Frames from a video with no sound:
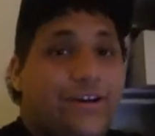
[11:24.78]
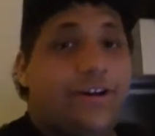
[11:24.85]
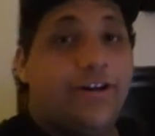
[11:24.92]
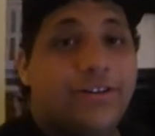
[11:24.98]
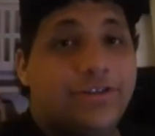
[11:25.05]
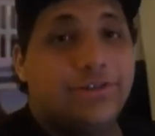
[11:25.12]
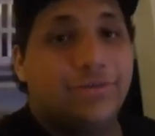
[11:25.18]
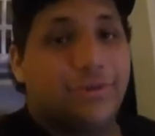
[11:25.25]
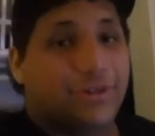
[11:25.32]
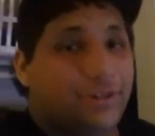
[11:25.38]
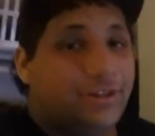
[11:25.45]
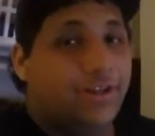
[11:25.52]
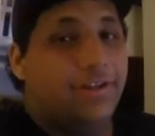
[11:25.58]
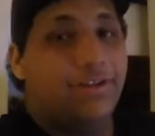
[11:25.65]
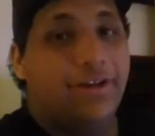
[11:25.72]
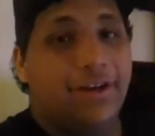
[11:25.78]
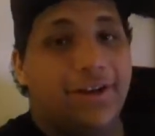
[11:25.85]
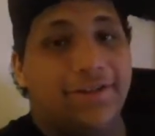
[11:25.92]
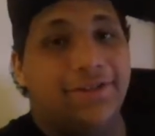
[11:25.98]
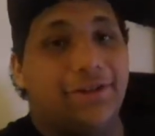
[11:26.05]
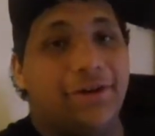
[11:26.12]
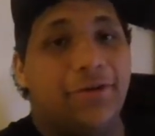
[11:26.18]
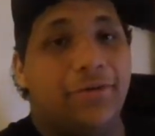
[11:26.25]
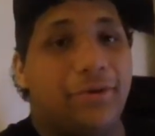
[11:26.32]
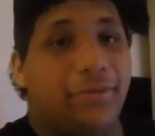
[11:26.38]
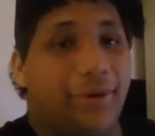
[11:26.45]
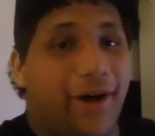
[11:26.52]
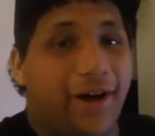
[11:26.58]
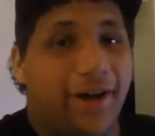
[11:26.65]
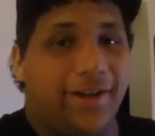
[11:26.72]
I also want to let you guys know what
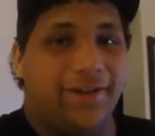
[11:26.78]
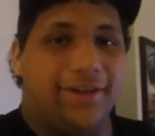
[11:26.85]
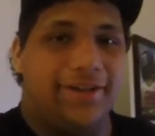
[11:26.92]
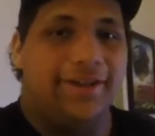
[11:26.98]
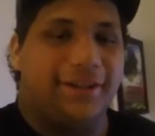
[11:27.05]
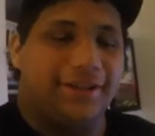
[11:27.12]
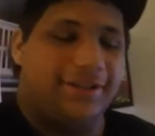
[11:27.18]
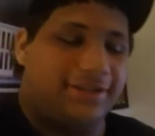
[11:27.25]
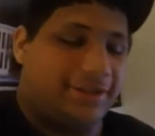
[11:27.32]
my idea is.